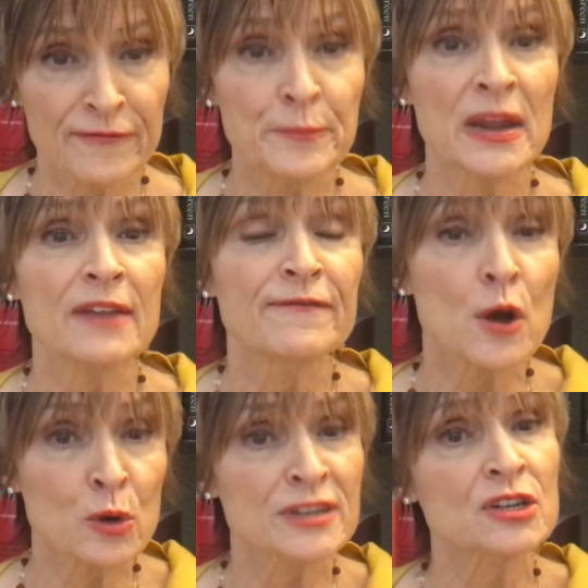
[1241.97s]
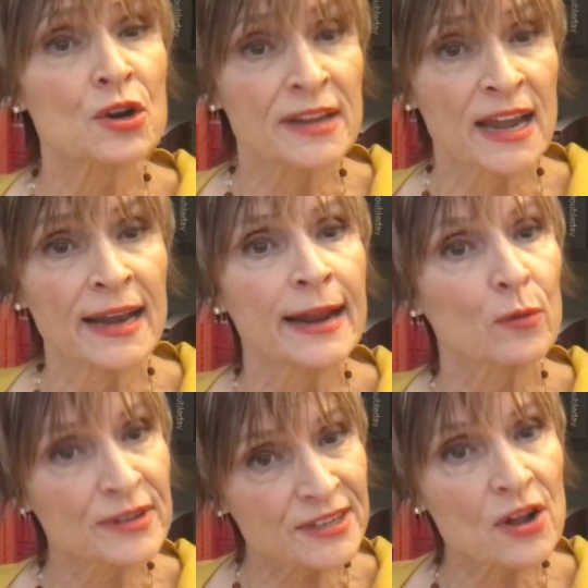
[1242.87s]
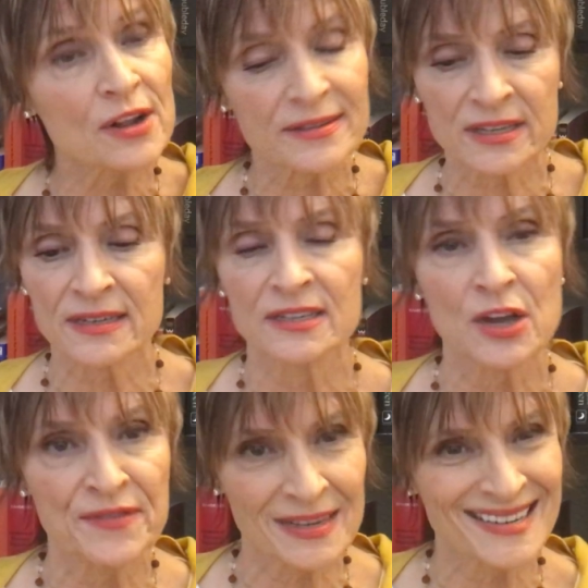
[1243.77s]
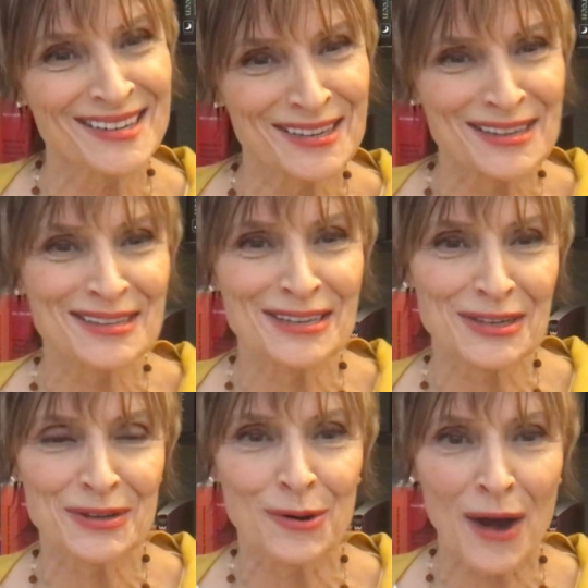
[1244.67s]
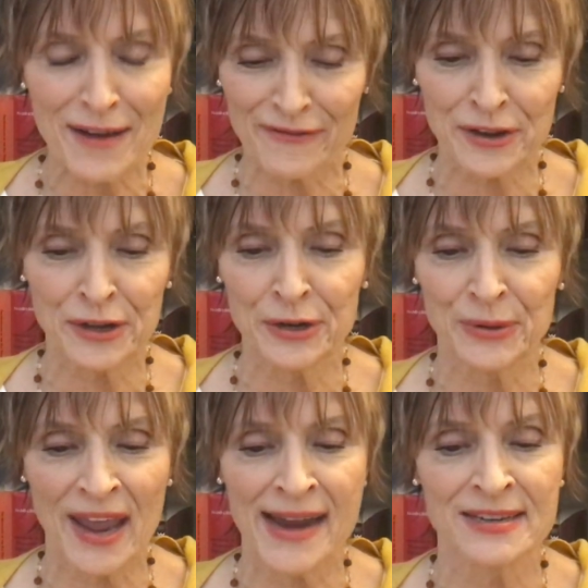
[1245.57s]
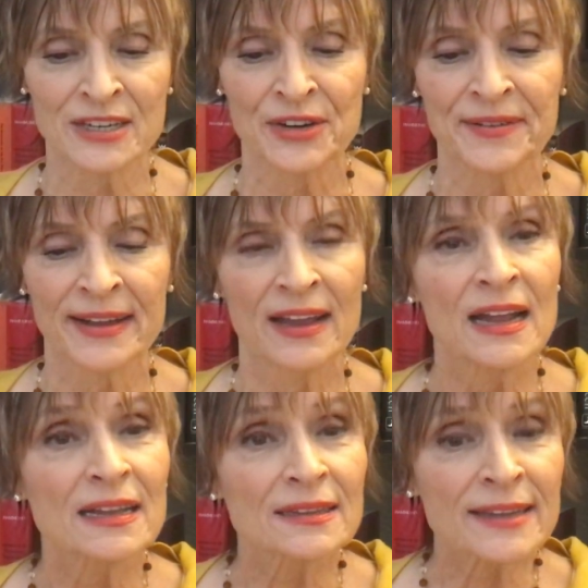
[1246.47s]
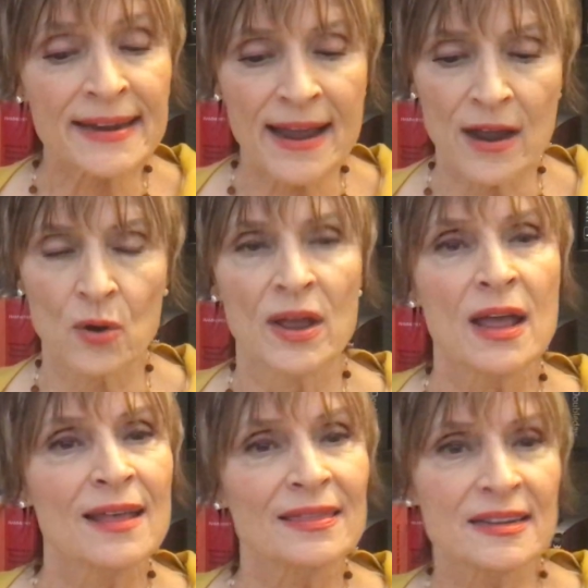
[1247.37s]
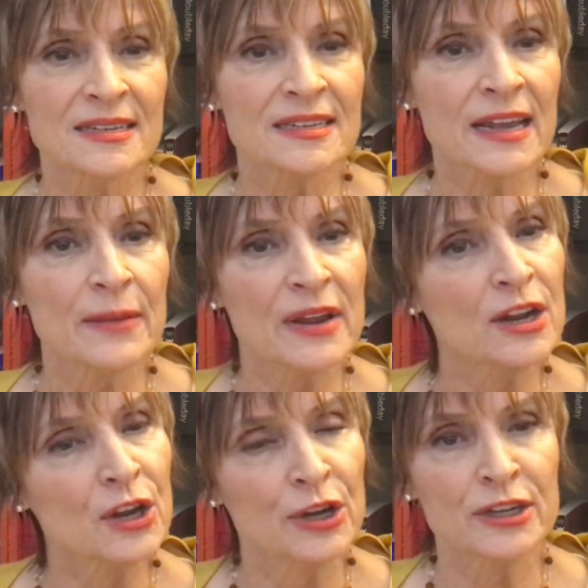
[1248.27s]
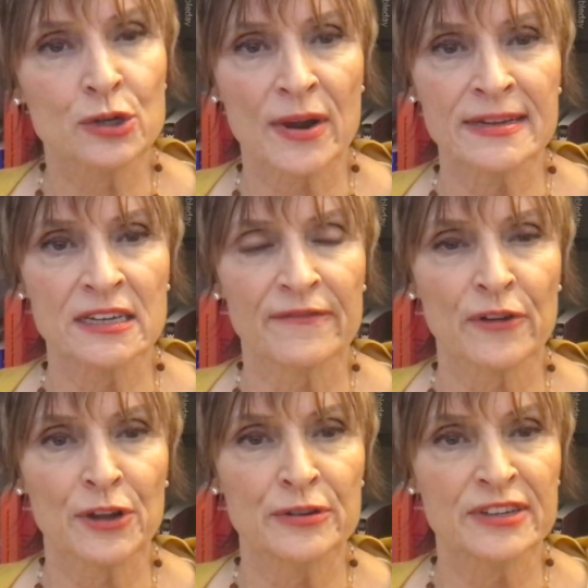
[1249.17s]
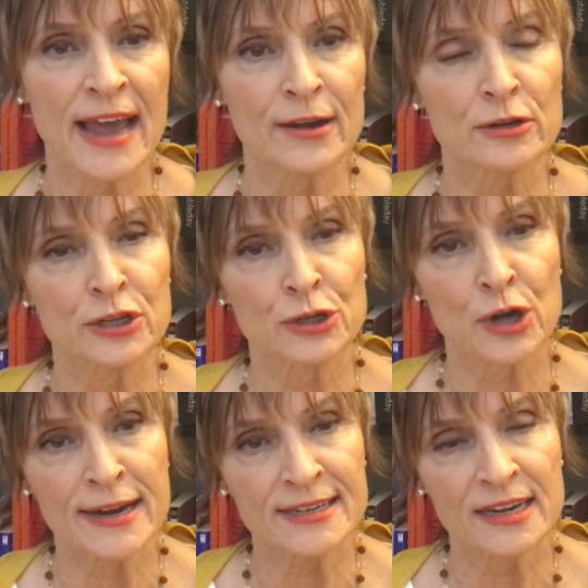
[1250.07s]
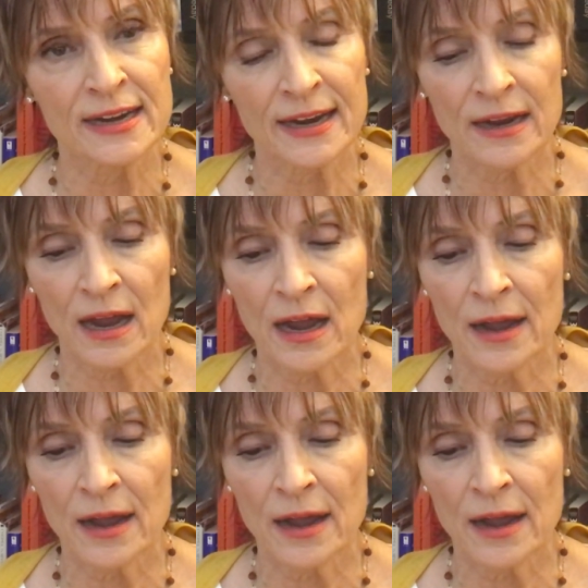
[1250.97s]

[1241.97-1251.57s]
being focused on getting results. So this is great for you, Cancer. Leo, this is going to be a good transit for you. Saturn's transiting